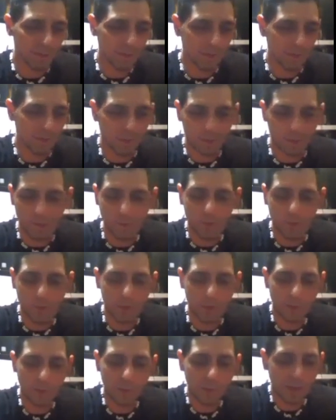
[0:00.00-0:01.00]
aren't going to
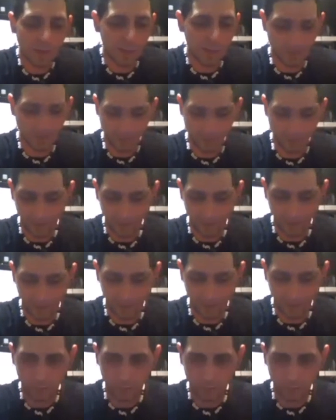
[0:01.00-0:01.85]
be any